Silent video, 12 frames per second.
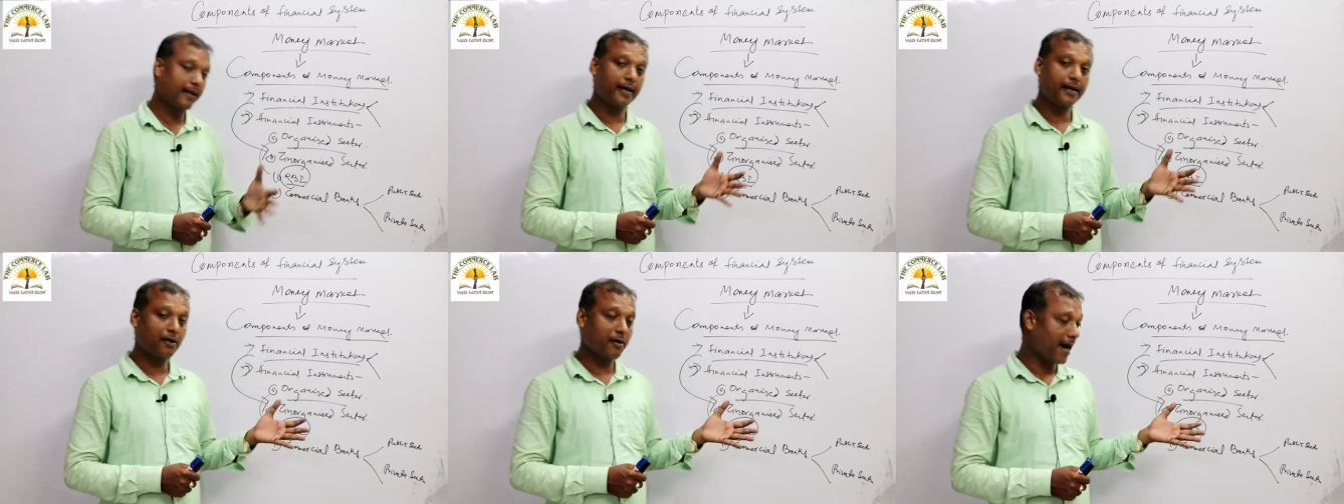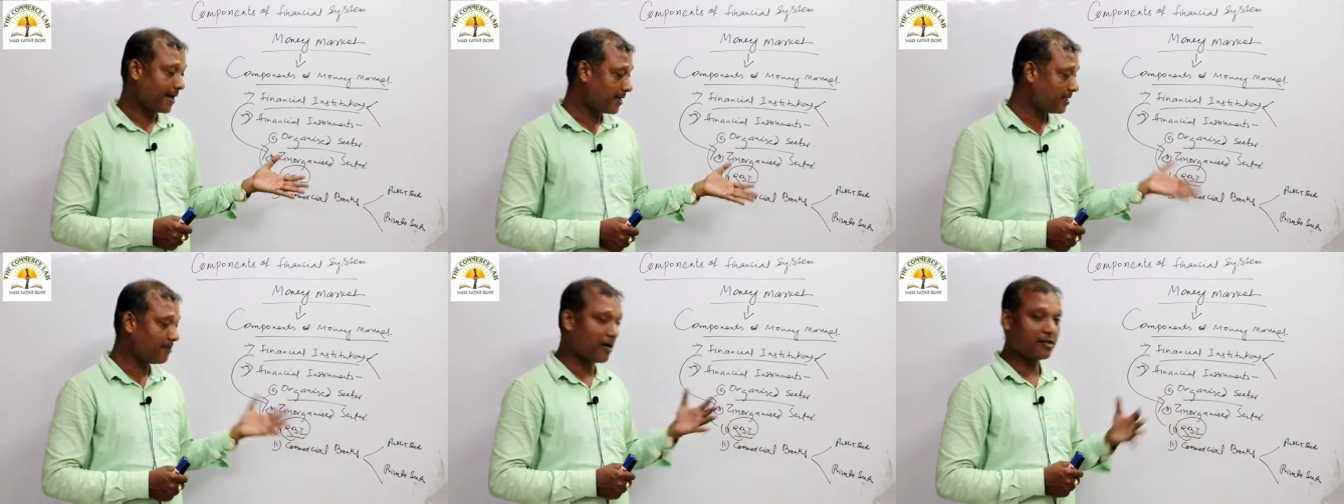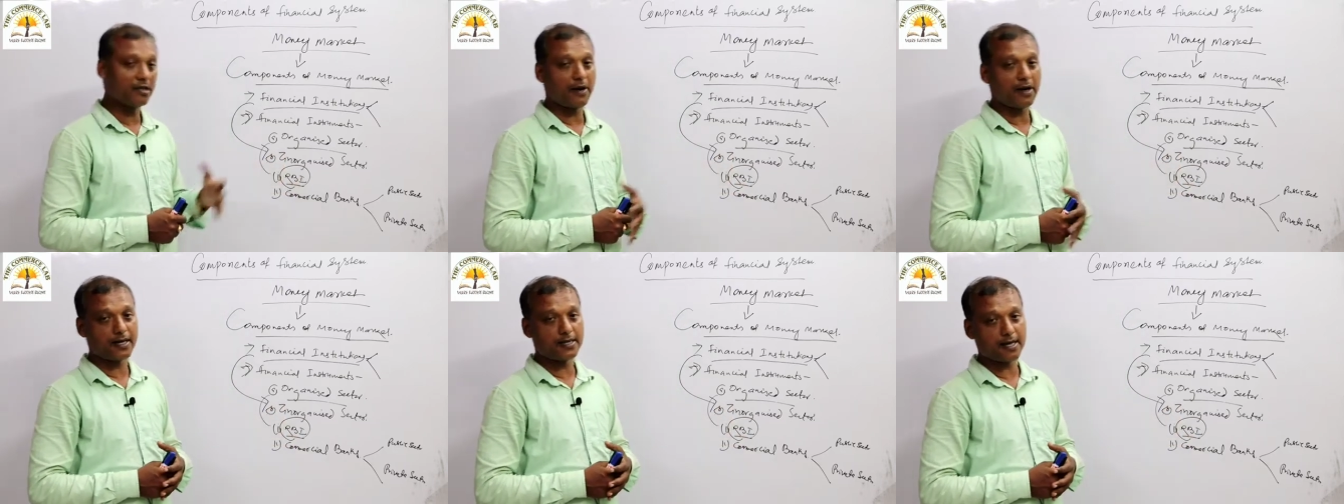then your ING
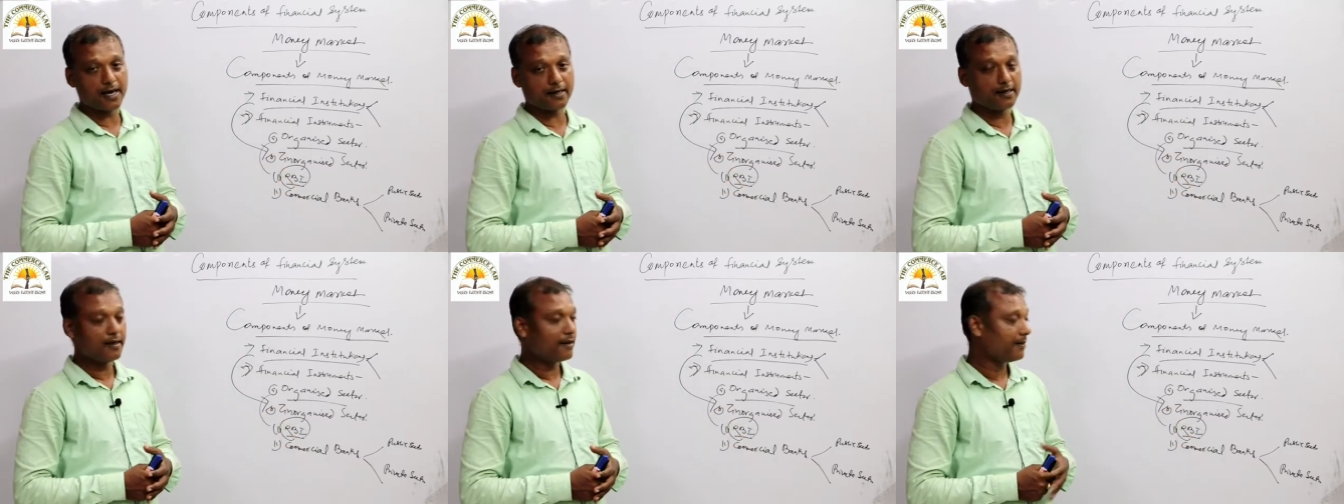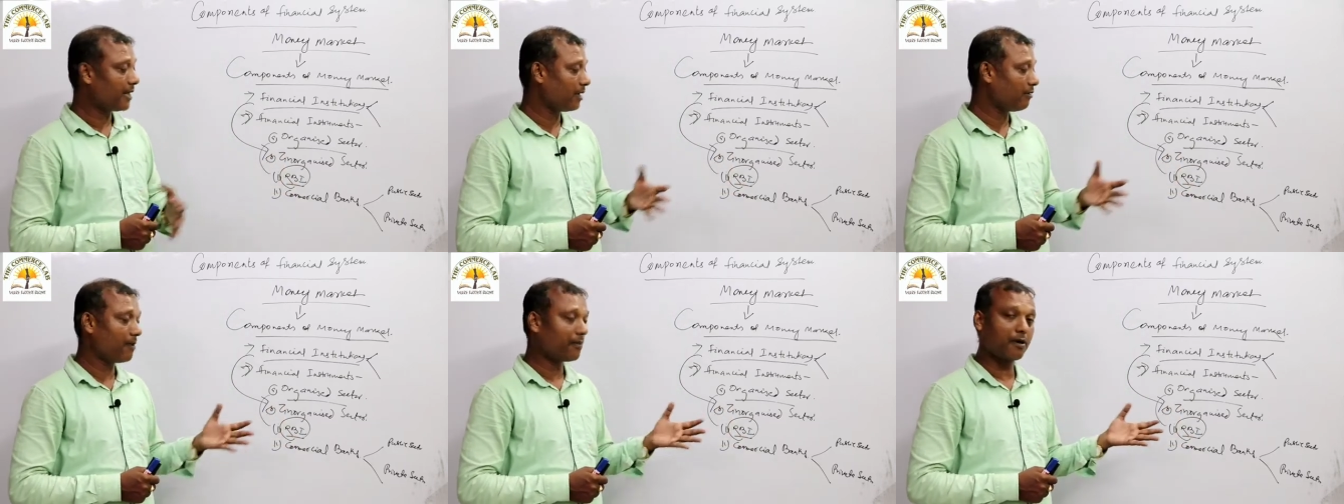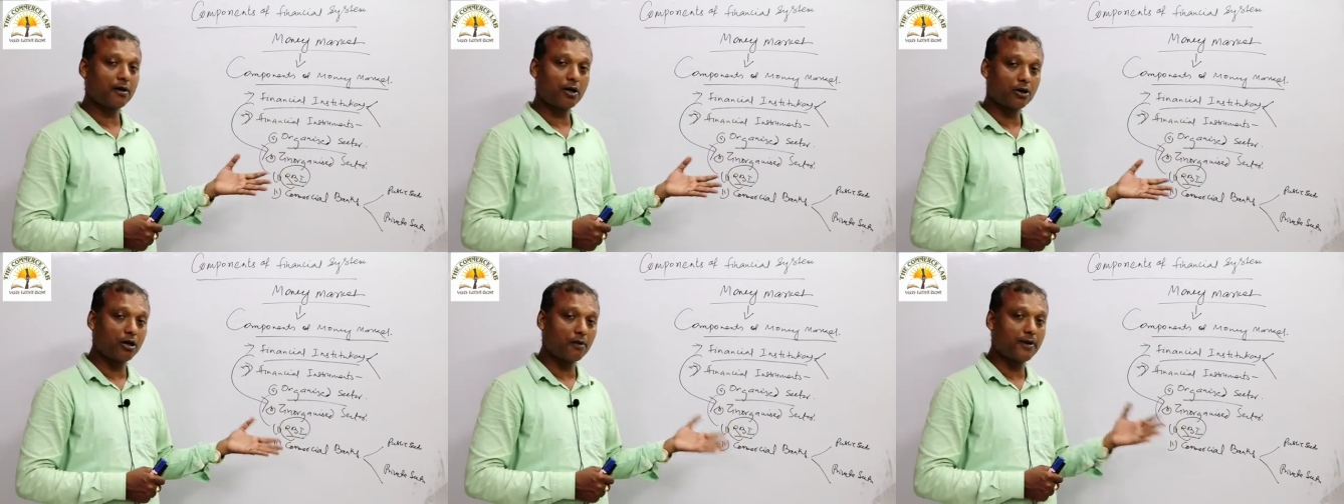Vysya Bank is there, then you have
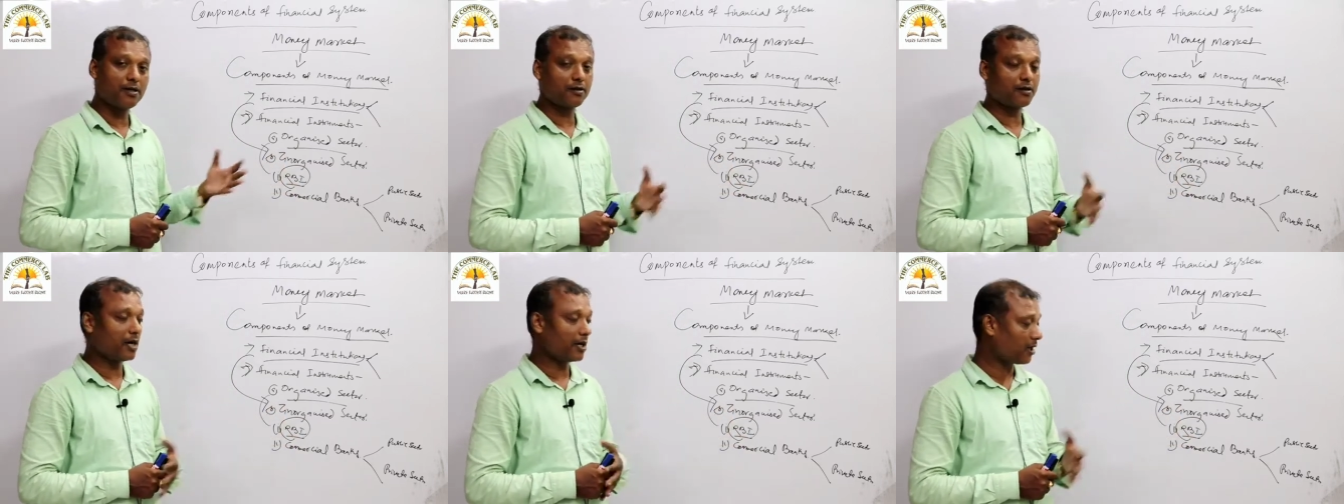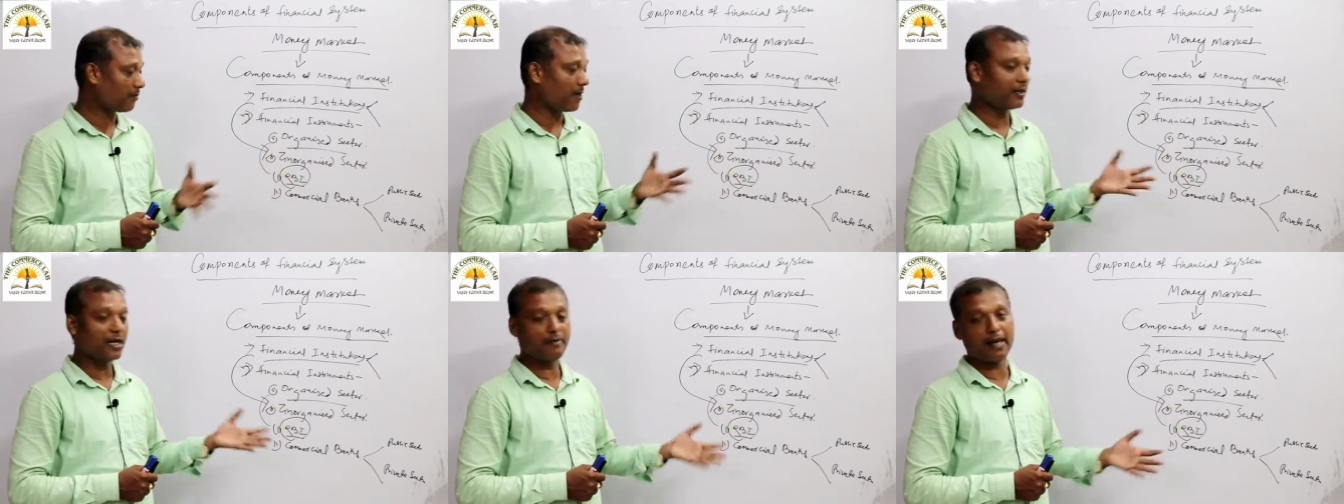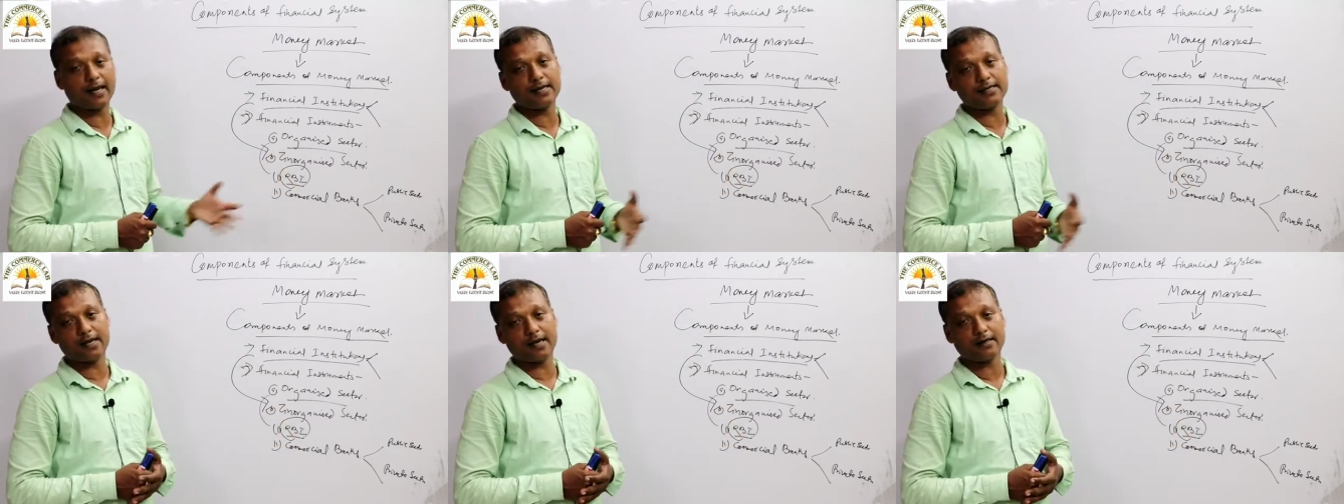Katak Mahindra
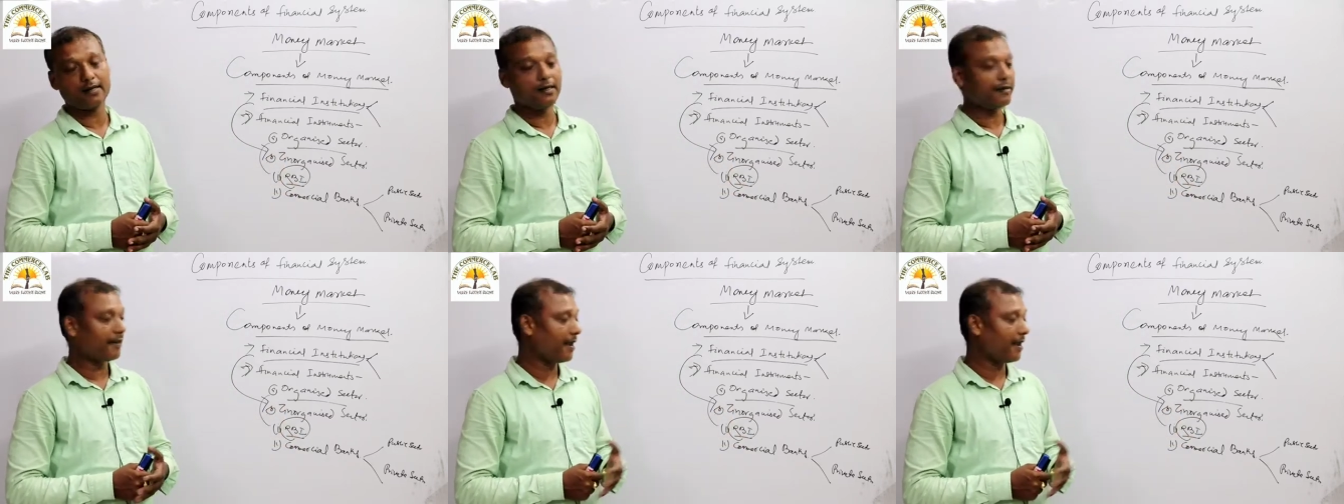Bank is there.